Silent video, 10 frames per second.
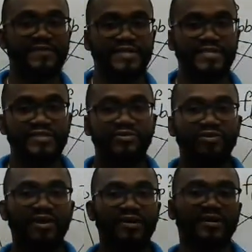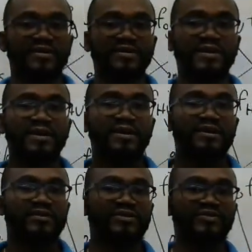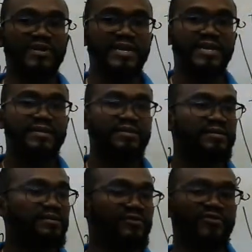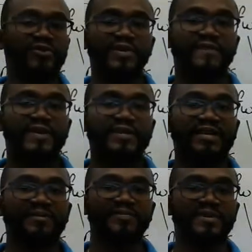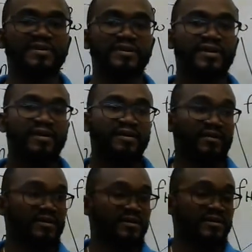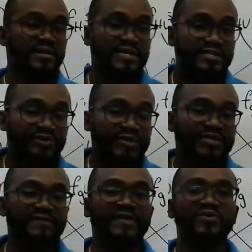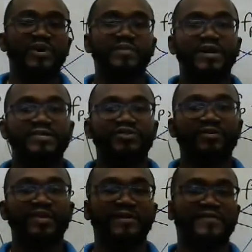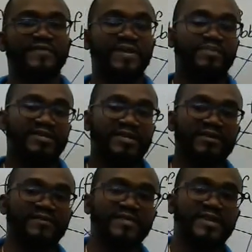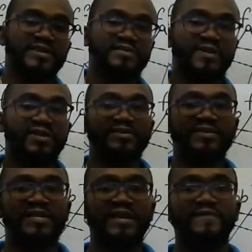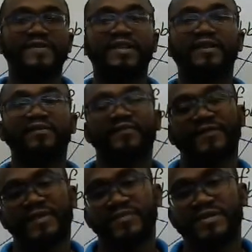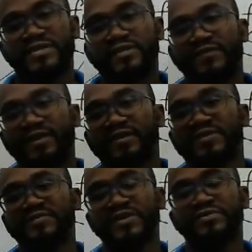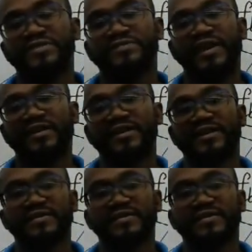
So on a two-lane roadway, for example, intuitively one may assume that 50% of vehicles may use the left lane, 50% of vehicles may use the right lane.